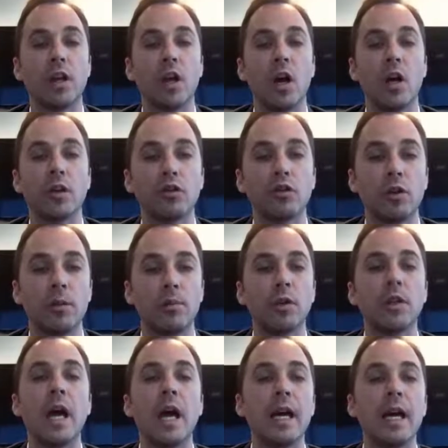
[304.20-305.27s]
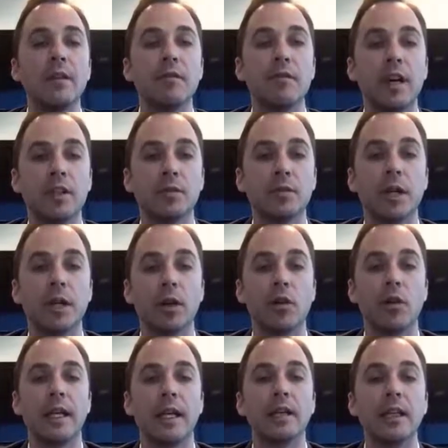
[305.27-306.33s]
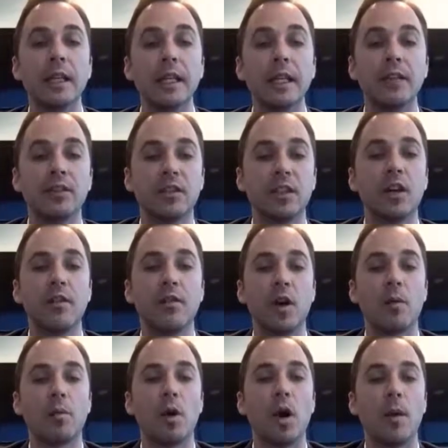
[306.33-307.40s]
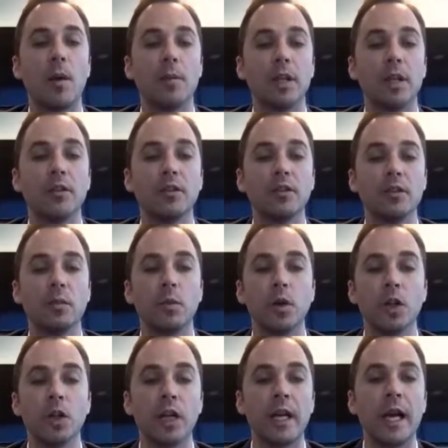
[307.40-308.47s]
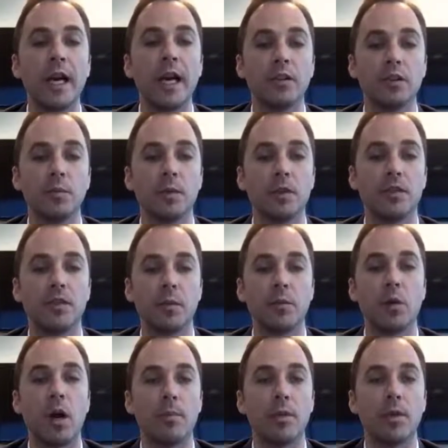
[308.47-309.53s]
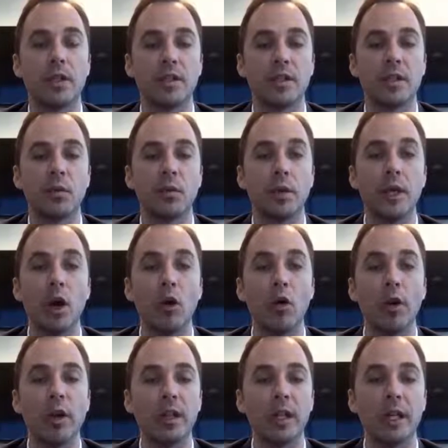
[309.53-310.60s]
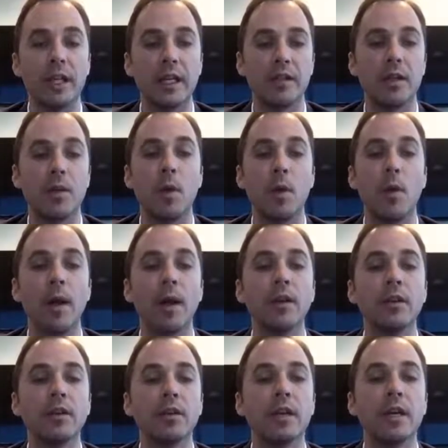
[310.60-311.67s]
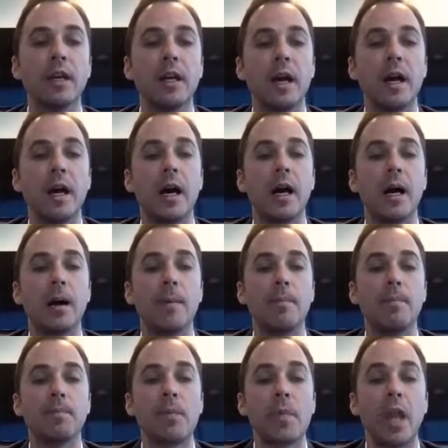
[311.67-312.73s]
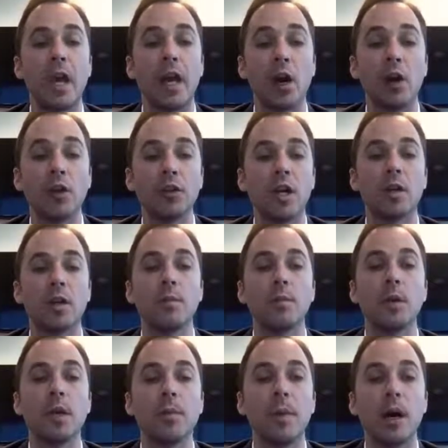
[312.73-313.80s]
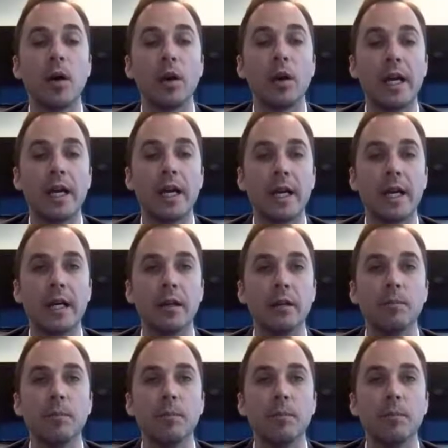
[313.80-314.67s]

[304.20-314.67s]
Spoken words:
on triple net investment grade leasing of our properties, and we'll look at the specific properties that we own and lease in a moment. And I'll talk a bit about a